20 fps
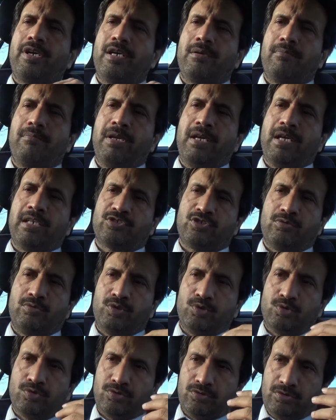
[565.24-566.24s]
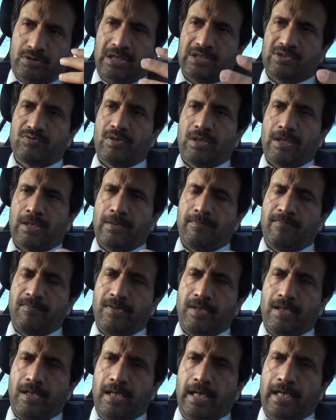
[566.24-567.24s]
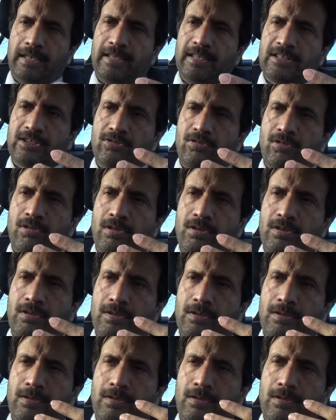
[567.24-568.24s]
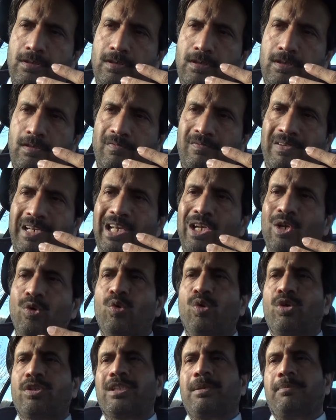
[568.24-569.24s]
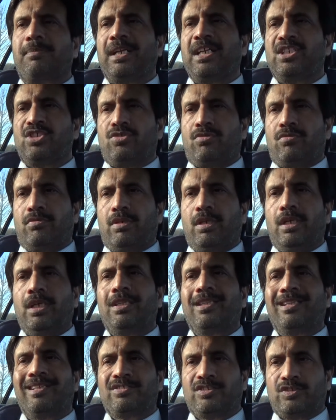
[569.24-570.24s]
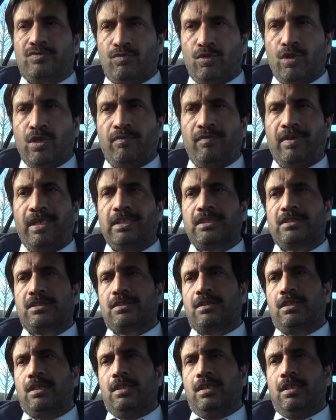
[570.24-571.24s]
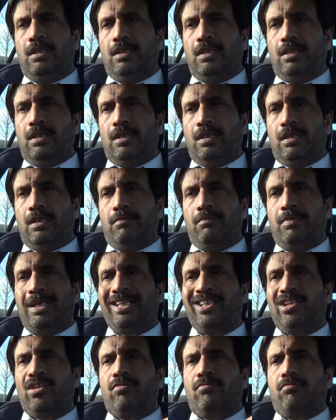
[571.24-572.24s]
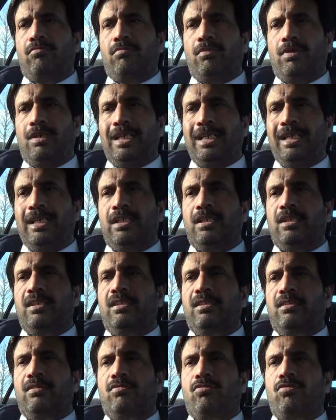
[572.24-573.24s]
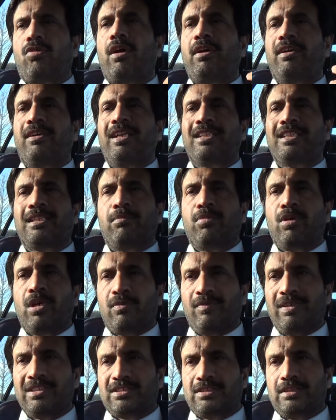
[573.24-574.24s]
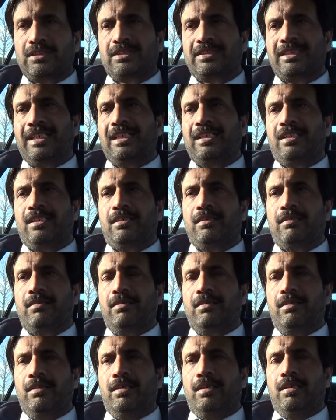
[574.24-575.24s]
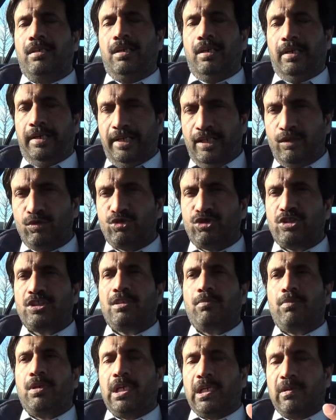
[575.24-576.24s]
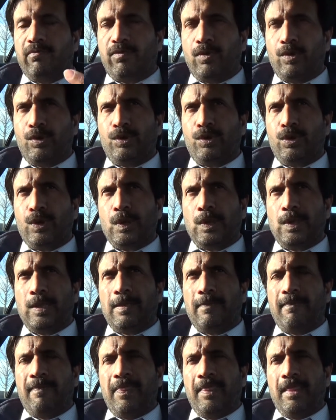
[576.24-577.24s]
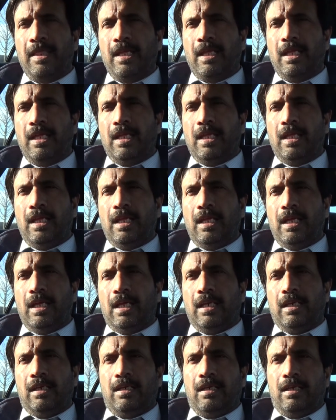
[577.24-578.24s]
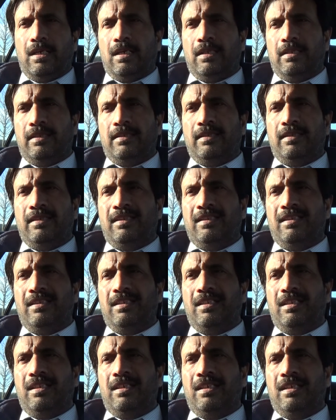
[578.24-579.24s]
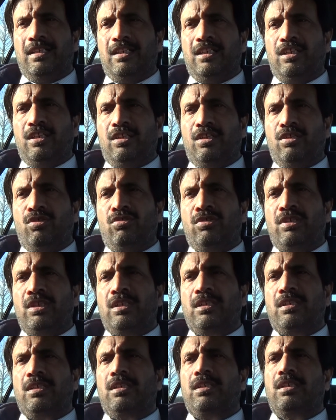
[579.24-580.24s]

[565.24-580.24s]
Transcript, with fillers: may also be used as well and this drug uh, will lower the pressure in the swollen veins uh, by like uh, tightening the blood vessels and uh, reducing the blood flow you know and you know the